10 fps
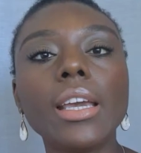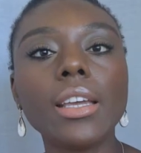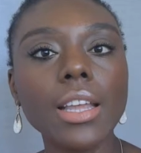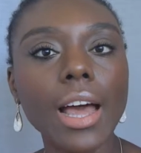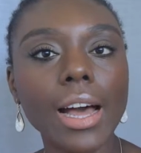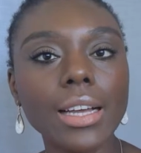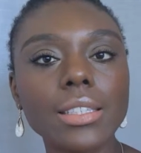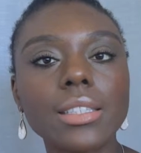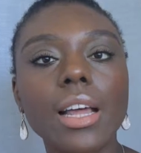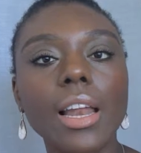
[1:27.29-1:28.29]
It
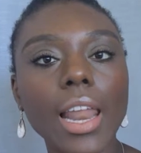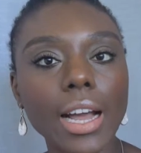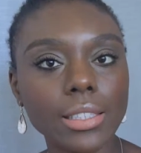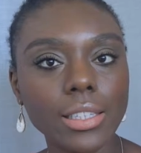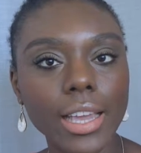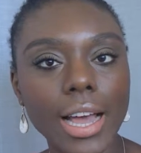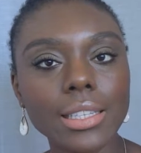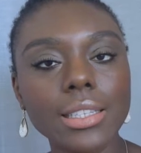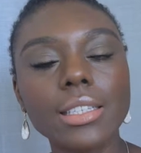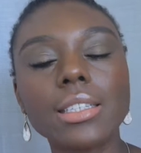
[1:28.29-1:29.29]
has lactic
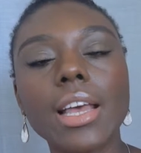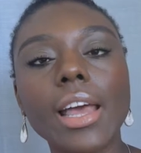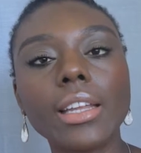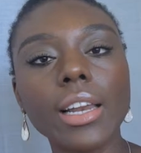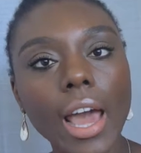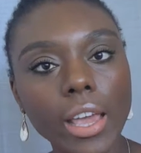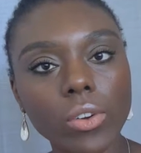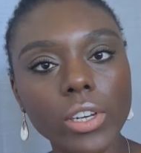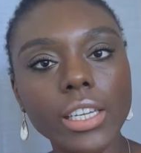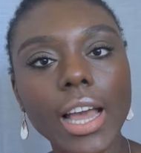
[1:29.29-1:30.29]
acid and
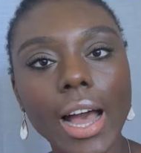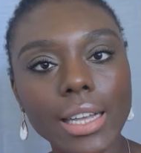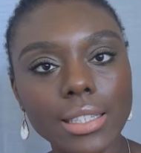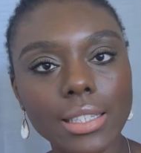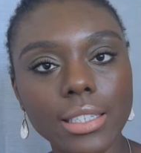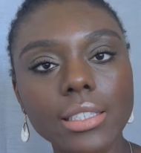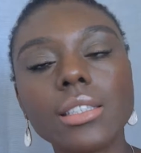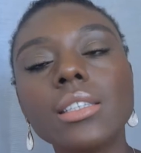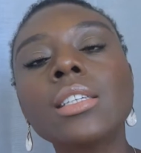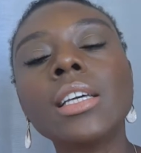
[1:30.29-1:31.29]
glycolic acid
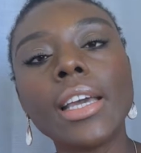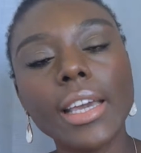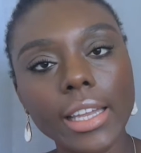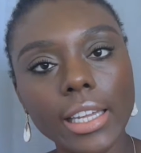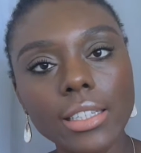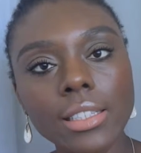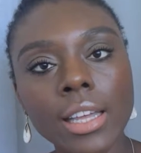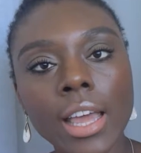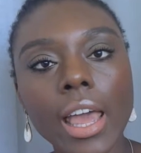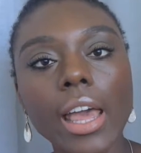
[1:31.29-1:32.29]
in it,
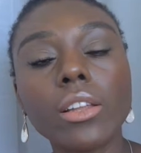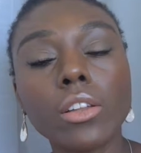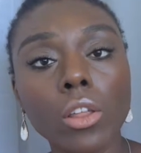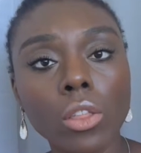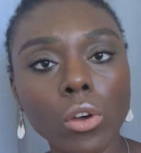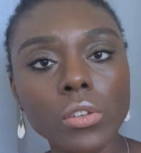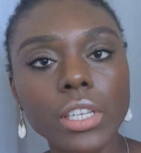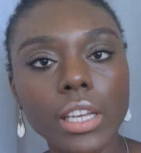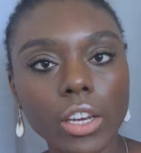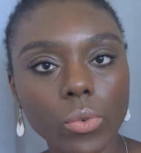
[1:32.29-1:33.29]
and those
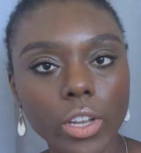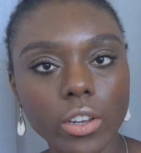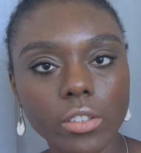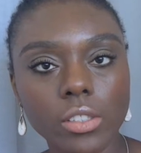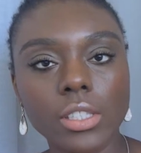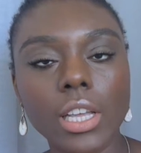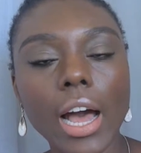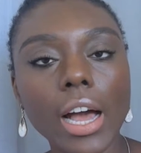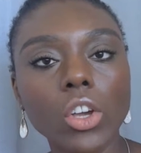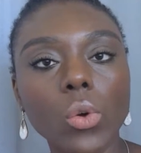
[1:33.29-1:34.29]
ingredients
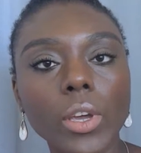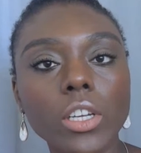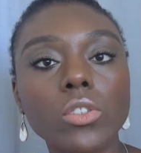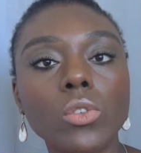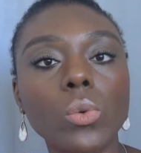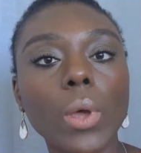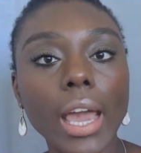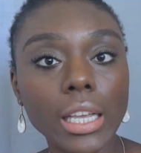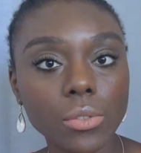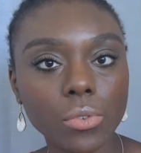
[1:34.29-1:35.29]
are going to
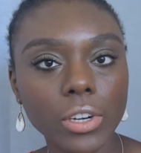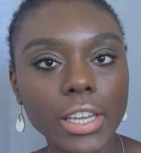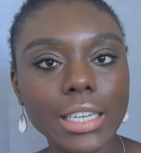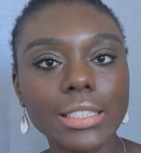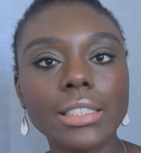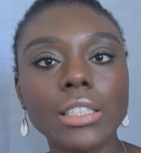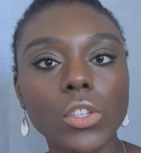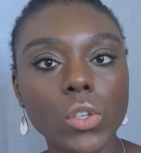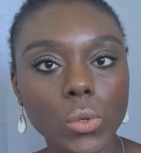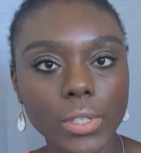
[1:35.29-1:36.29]
exfoliate
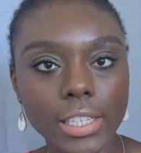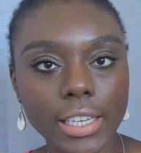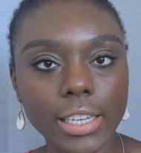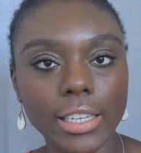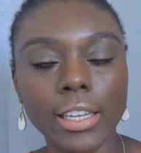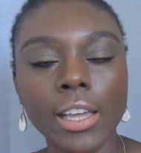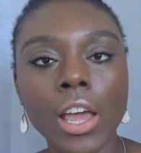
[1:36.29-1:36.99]
your skin.